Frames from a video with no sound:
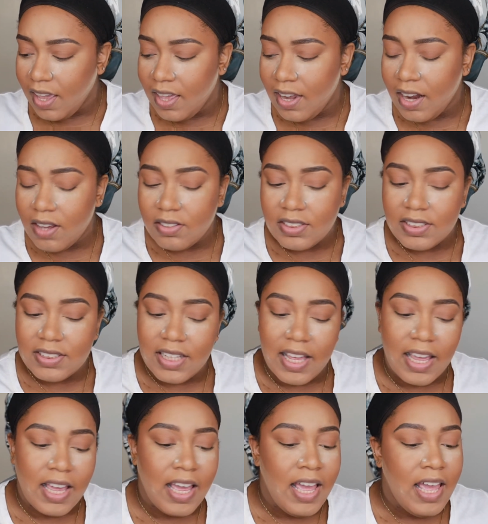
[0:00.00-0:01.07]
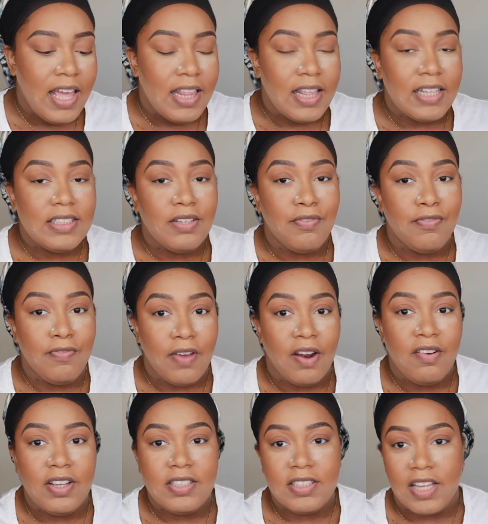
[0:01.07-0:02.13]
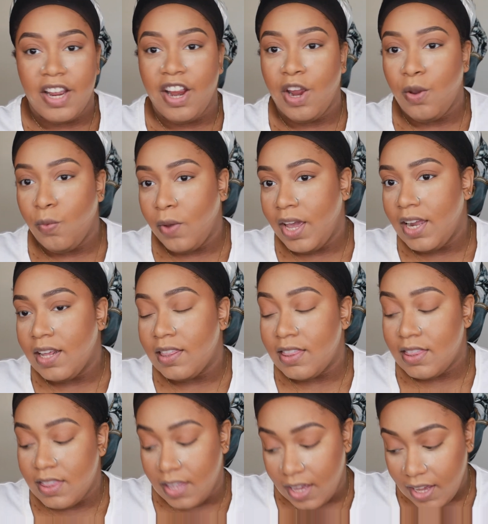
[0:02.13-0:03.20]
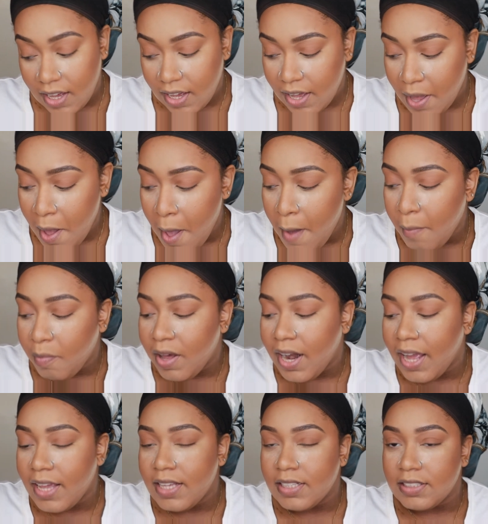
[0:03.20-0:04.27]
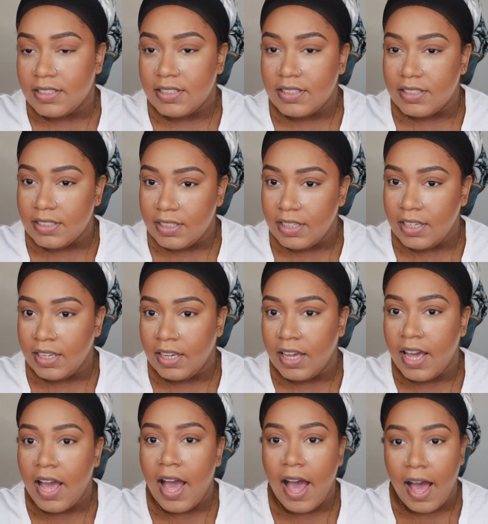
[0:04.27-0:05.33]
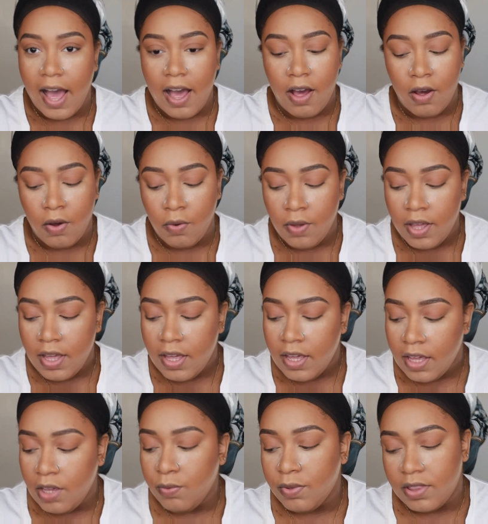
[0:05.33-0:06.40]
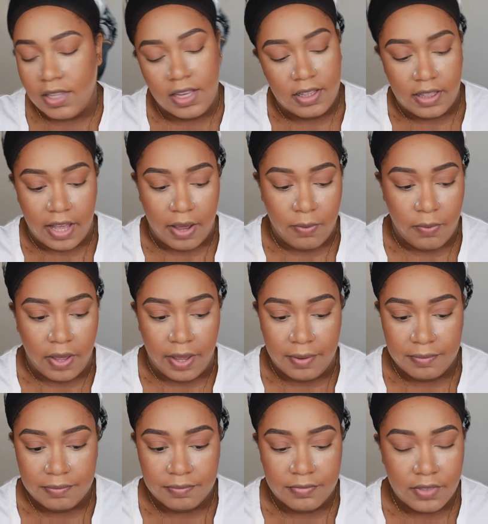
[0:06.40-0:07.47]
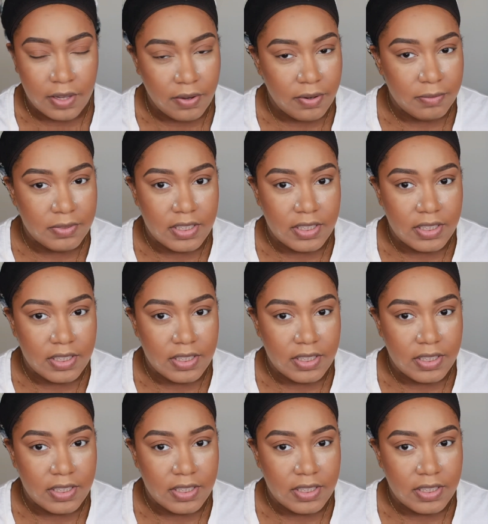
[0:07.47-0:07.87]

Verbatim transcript: And I was just like, that's a very scary way to think, but I can see how he would think that way. You know what I'm